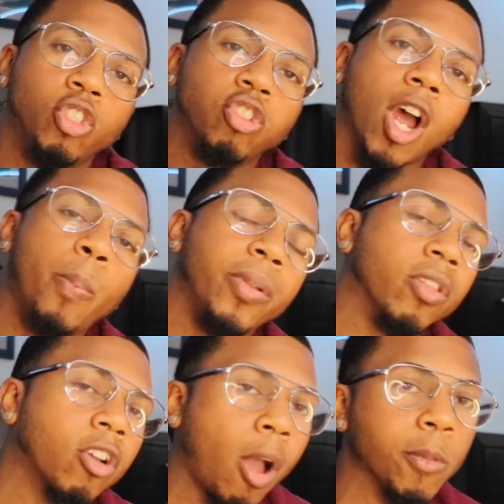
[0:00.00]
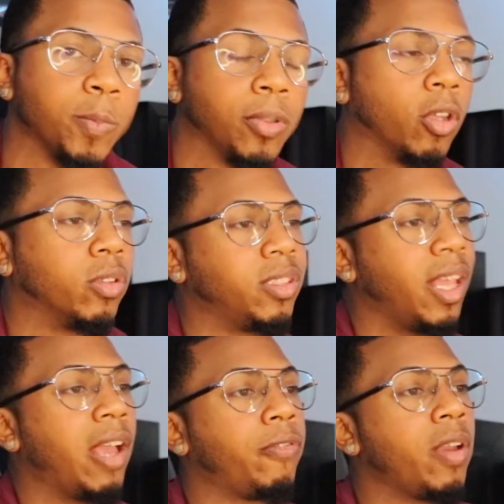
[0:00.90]
Drop it in the comments below.
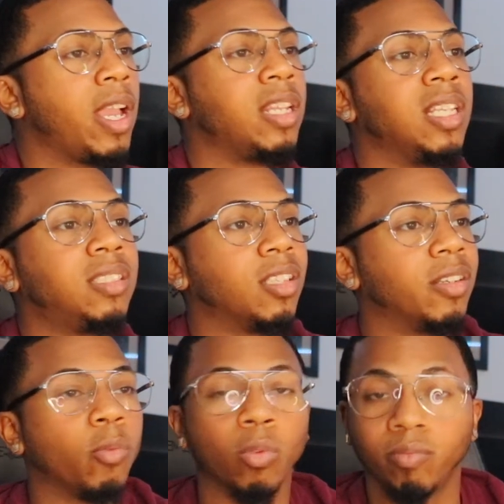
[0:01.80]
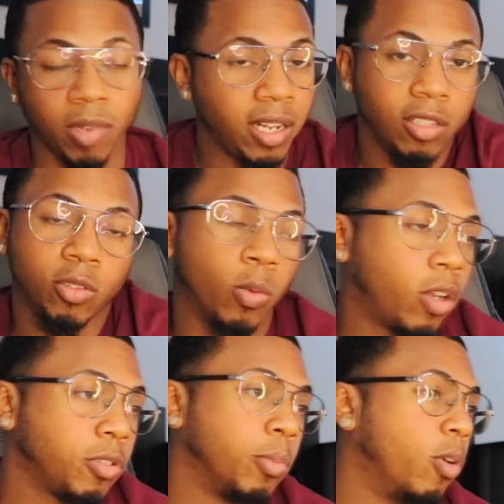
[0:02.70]
Def need to, I need to
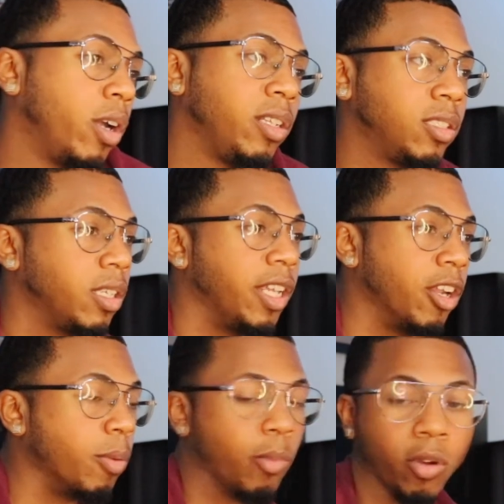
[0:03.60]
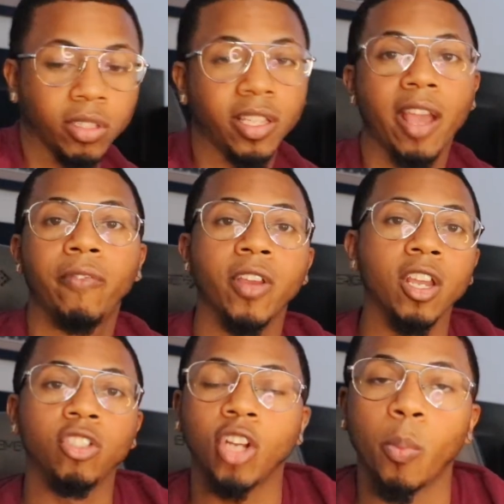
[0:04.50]
watch more. I need to hear more. Def,
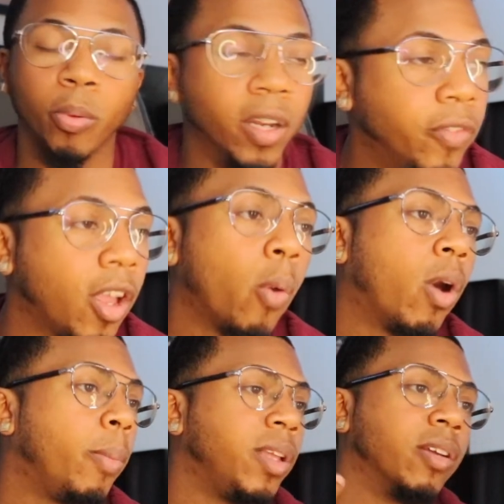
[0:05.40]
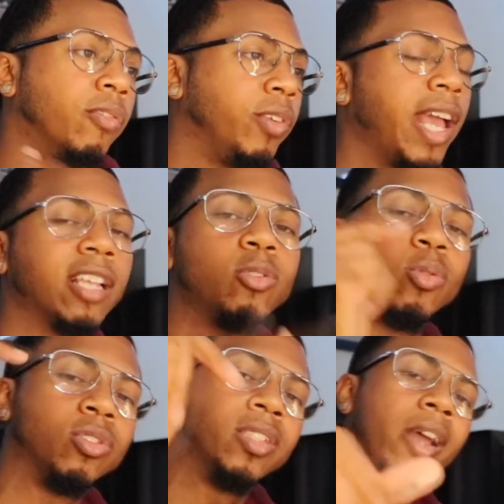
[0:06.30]
drop whatever y'all want me to react
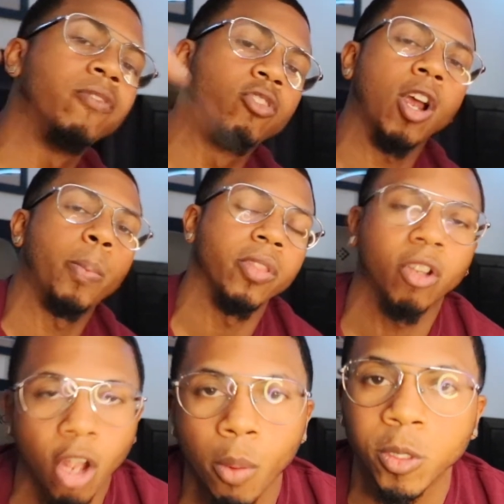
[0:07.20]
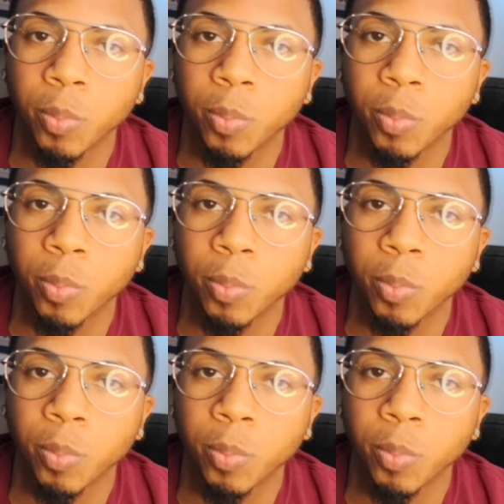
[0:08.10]
to. Def, drop it in the comments